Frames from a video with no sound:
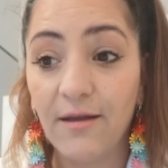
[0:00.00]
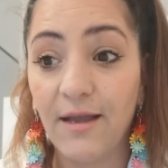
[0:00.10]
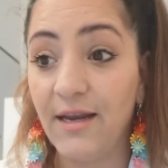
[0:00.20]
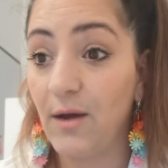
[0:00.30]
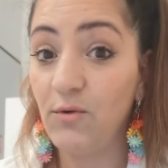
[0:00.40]

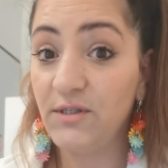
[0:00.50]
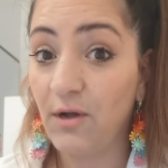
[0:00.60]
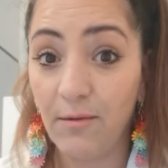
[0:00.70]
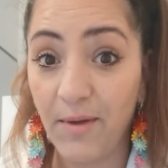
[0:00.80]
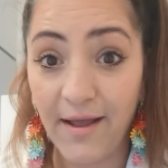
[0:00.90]
And I was
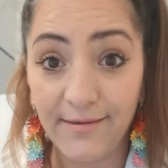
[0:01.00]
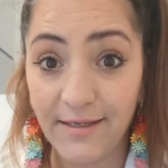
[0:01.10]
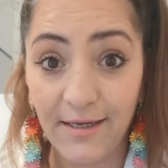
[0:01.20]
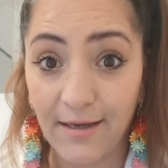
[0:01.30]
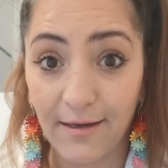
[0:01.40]
not bad
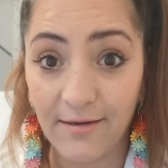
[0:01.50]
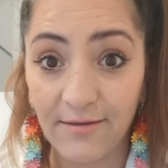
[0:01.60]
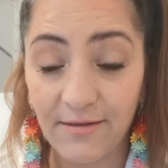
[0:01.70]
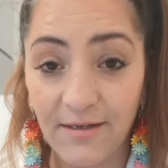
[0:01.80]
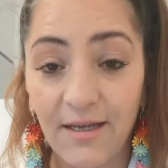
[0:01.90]
singing it.
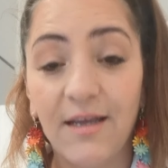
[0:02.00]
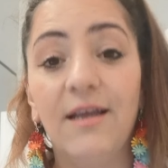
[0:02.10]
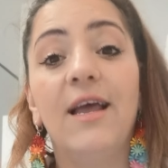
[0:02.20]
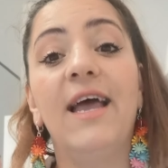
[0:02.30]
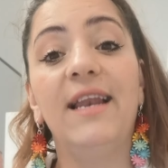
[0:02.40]

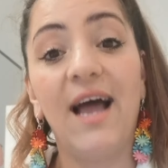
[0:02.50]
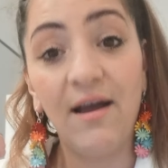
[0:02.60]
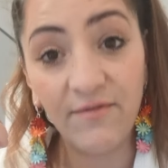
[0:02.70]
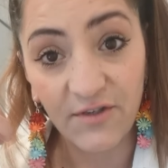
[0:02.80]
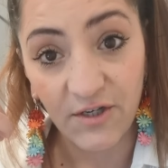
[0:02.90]
And
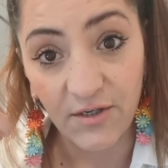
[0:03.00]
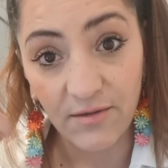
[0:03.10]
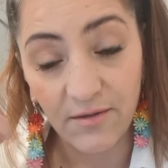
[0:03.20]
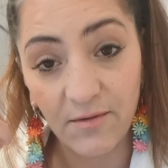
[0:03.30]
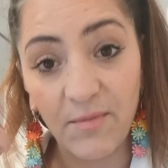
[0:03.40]
after
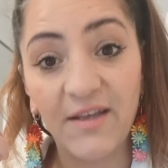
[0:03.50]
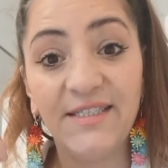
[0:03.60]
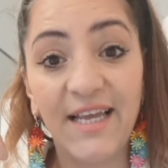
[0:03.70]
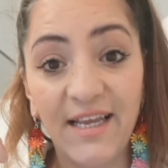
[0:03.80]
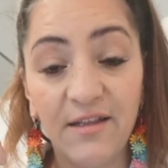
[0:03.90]
my
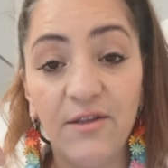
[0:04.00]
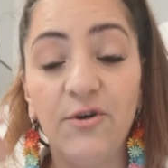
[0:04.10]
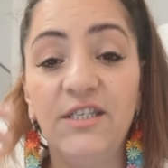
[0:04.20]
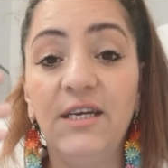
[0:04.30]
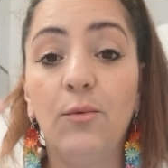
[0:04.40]
second,
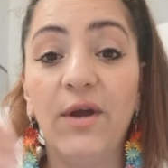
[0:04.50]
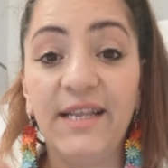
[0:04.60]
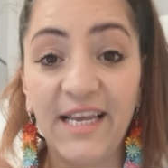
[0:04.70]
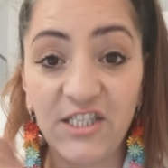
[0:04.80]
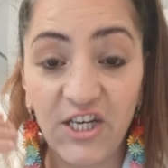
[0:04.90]
third year, when
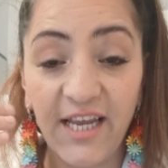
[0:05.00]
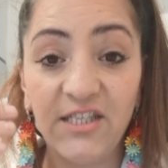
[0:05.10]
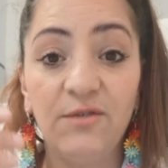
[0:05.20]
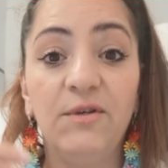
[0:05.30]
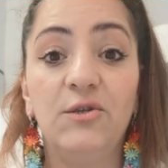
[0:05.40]
they
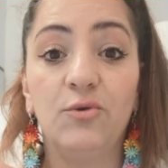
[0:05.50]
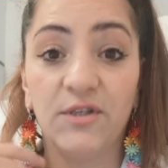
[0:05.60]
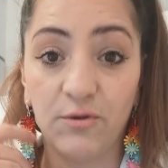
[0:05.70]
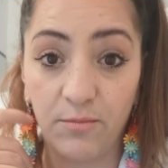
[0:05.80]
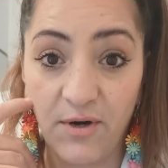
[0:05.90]
changed me to a
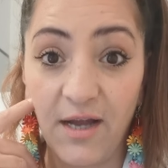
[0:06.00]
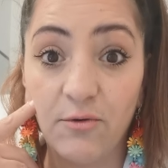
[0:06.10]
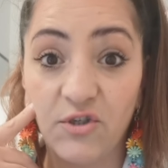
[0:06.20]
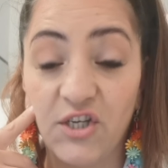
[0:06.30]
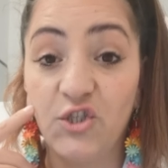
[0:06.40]

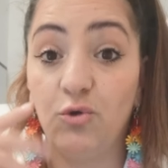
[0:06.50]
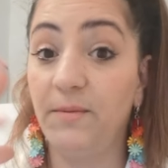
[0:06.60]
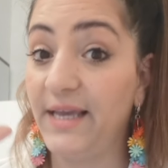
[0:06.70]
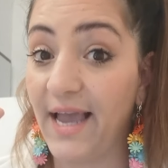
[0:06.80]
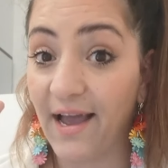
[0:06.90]
soprano, just to
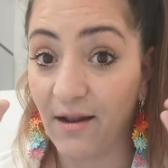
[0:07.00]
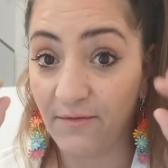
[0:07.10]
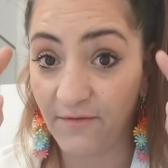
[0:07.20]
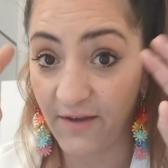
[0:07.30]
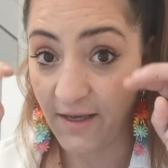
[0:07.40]
be
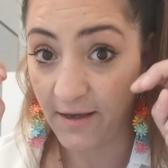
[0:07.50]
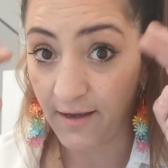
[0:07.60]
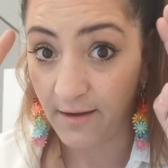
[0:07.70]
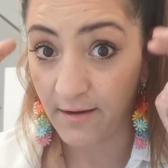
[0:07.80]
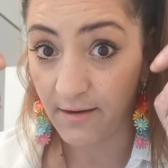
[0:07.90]

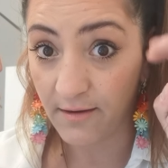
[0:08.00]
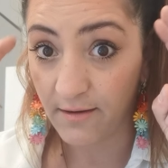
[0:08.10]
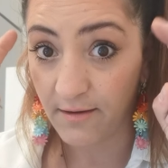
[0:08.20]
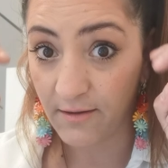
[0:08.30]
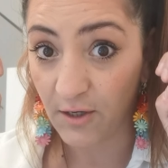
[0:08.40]
healthy,
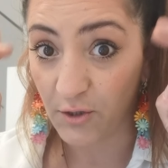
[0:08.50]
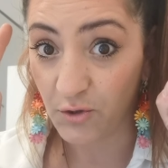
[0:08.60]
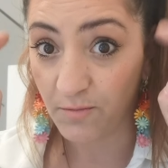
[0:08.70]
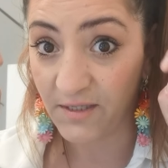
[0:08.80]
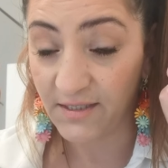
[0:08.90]
not
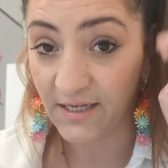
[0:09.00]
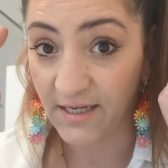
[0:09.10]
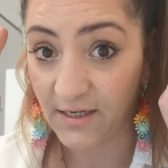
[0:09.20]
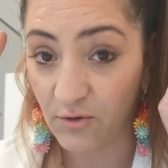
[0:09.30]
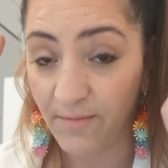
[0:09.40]
to be
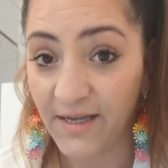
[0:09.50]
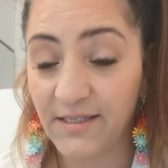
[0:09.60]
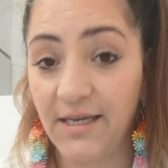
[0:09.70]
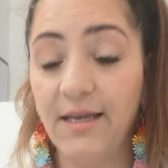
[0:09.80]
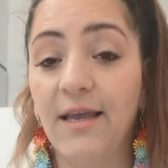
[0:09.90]
singing
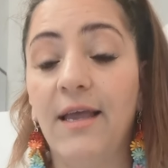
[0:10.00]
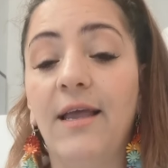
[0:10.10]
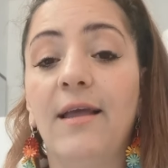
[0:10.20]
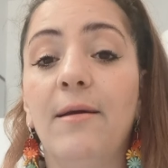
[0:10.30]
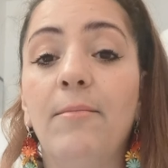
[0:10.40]
dramatic,
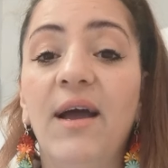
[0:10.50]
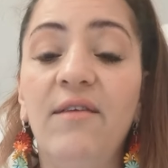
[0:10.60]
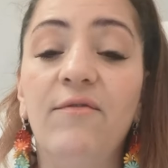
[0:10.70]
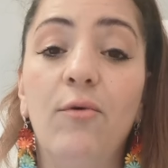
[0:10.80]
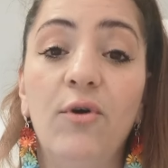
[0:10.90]
my
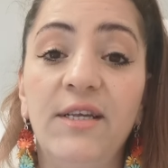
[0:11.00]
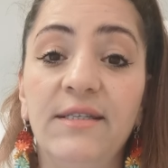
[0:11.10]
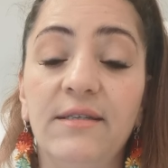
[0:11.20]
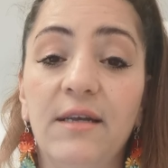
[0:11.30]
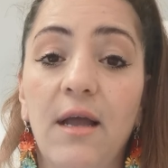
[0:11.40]

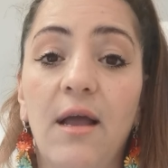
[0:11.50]
voice